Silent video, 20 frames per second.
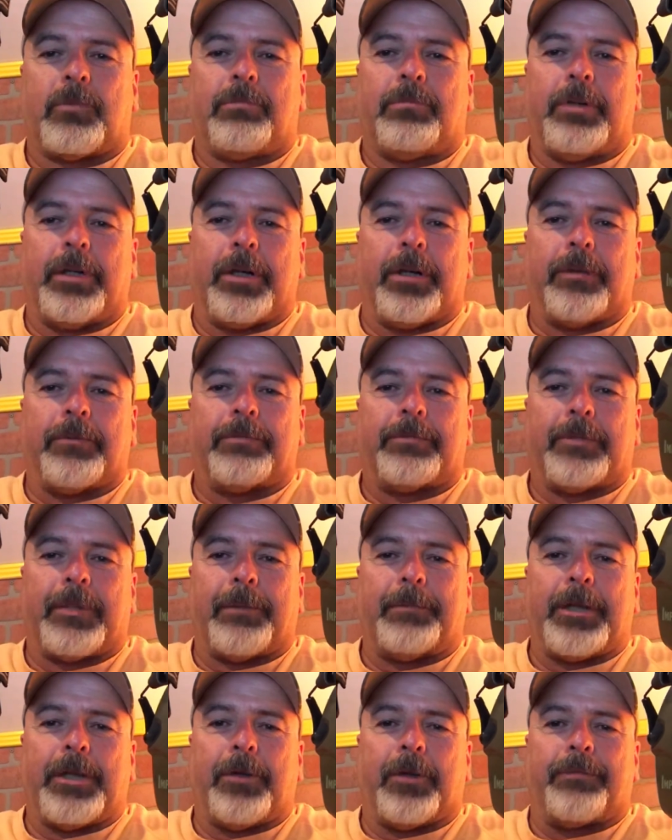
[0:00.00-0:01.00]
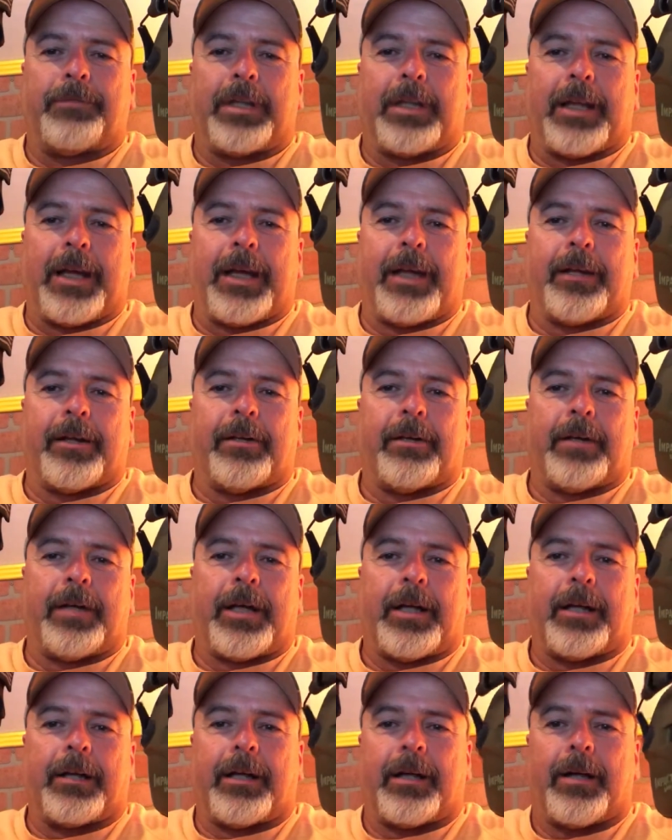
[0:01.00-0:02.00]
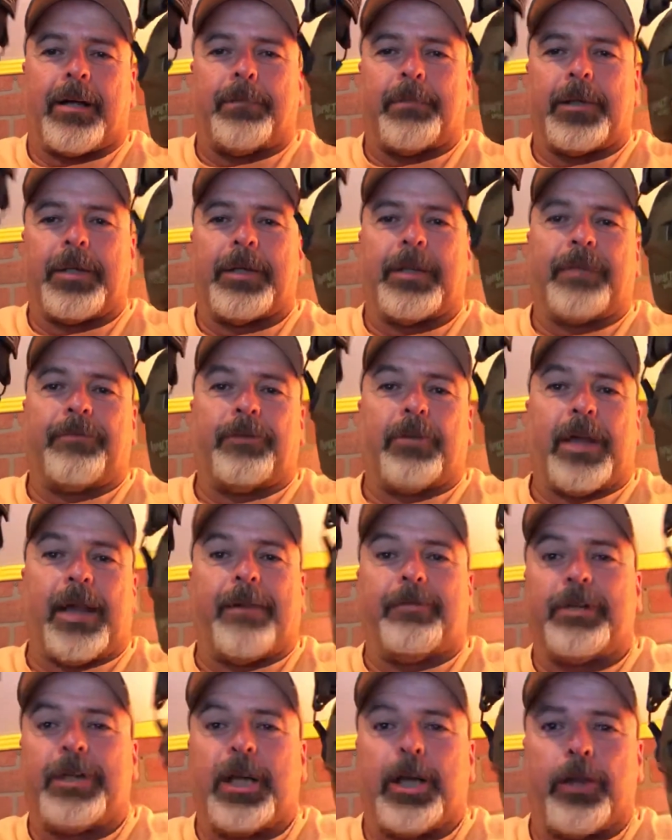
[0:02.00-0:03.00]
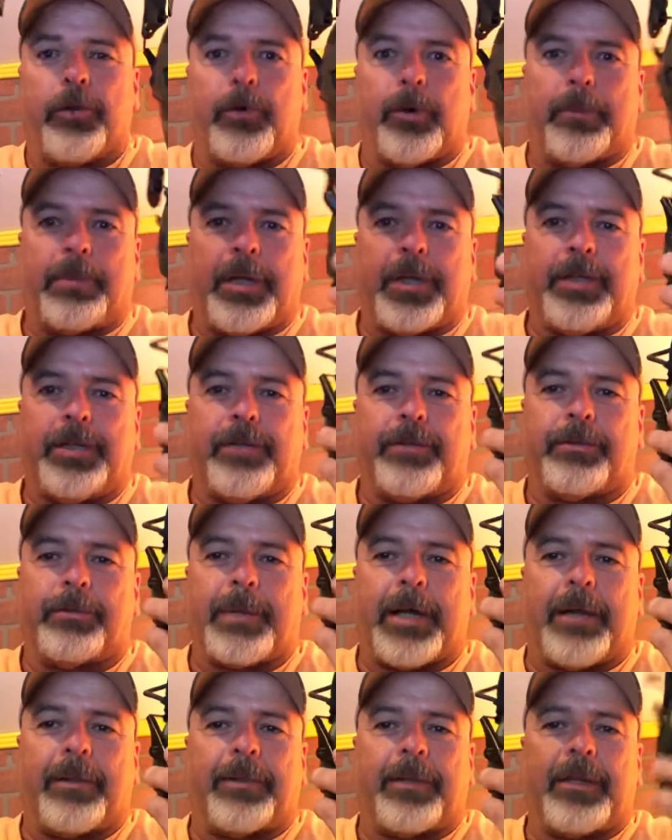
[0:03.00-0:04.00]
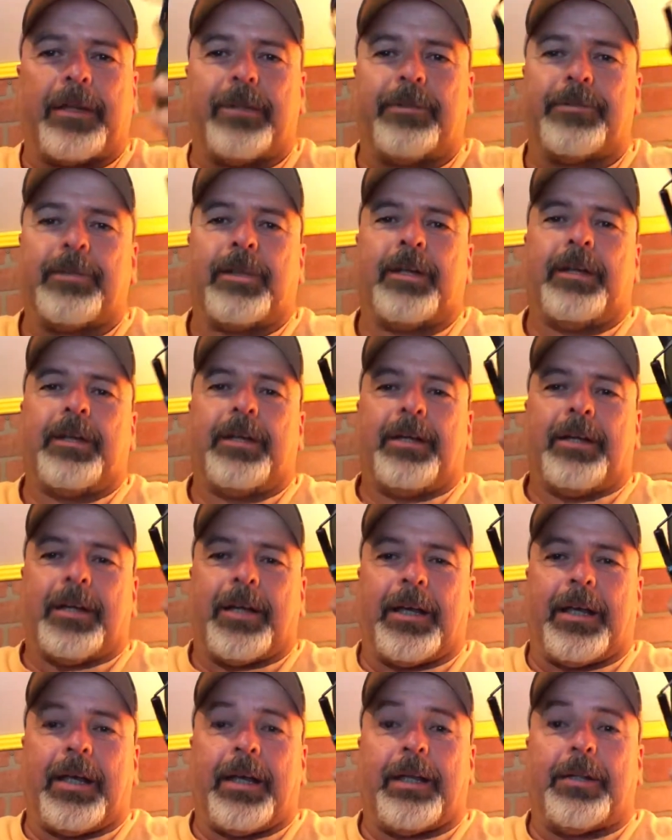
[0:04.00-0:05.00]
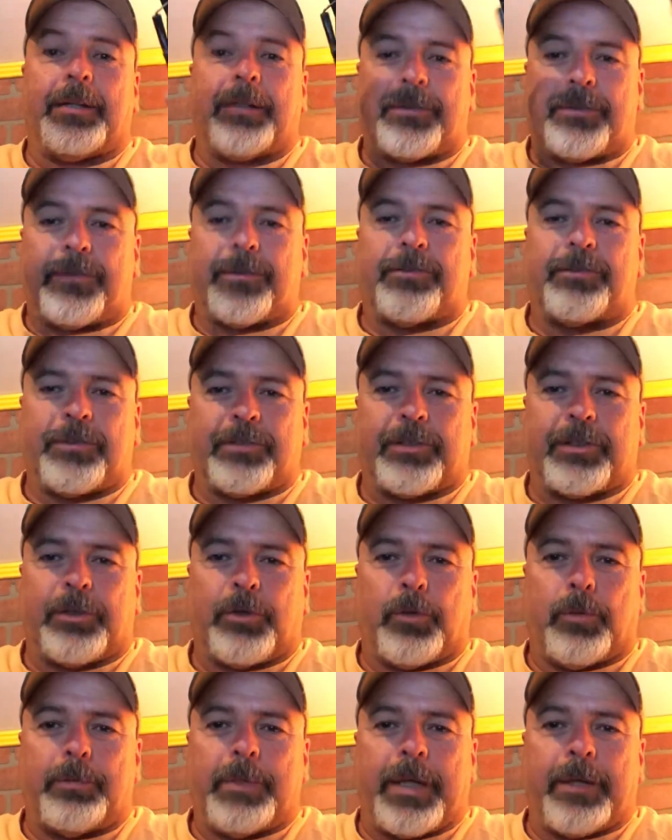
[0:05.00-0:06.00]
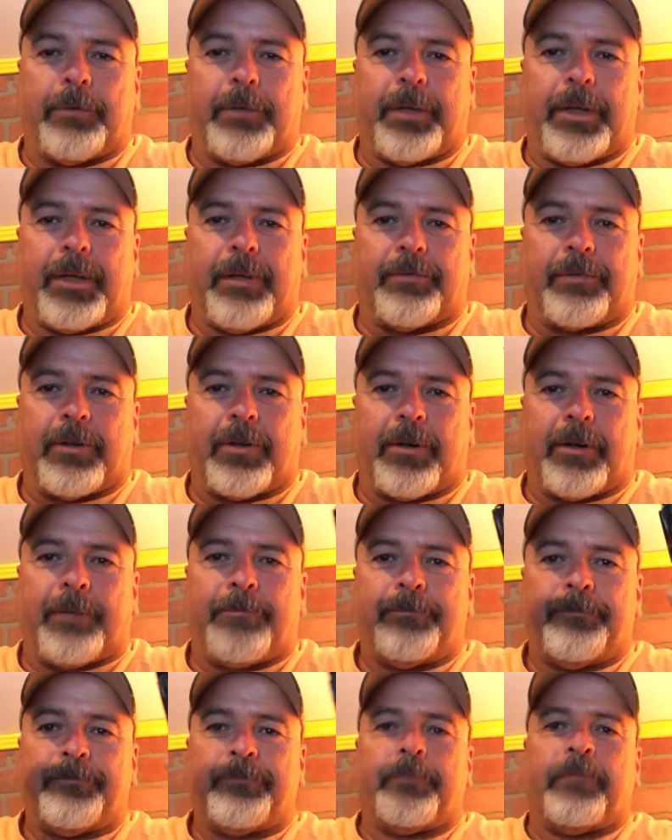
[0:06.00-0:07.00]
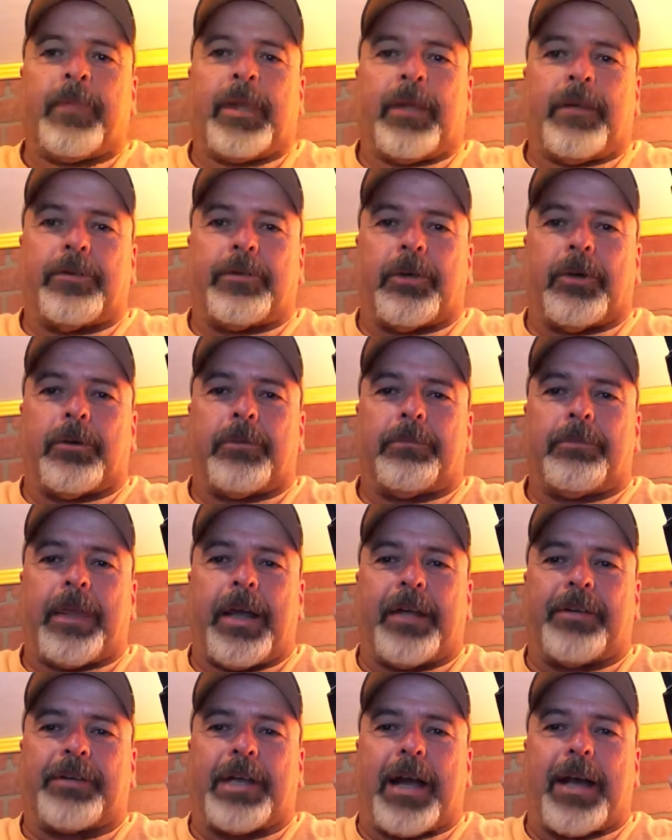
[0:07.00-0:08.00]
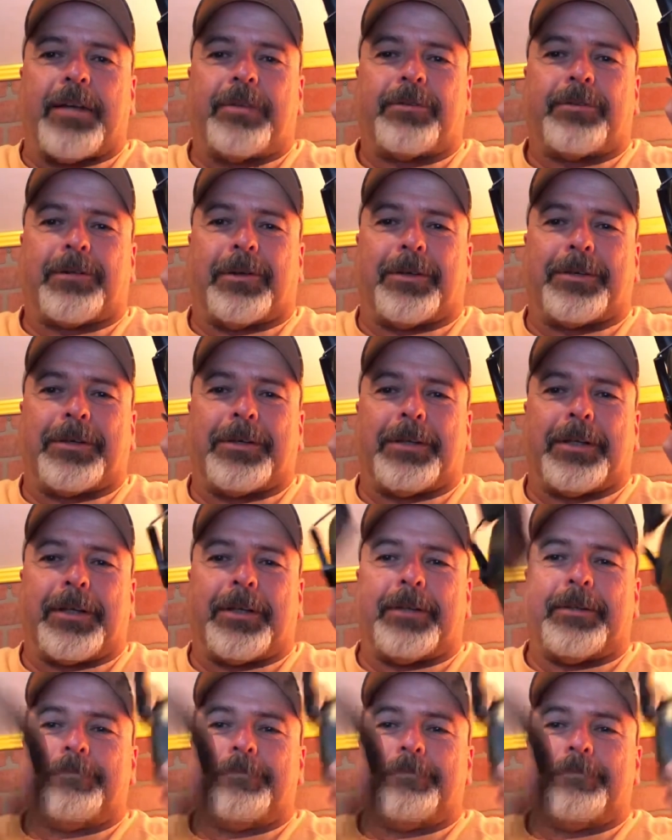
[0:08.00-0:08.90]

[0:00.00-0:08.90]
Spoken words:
Let me know if you like it or not. Comment if you have any other opinions about these. Again, this is just an old man with a gift card. So thanks, guys. Talk to you later.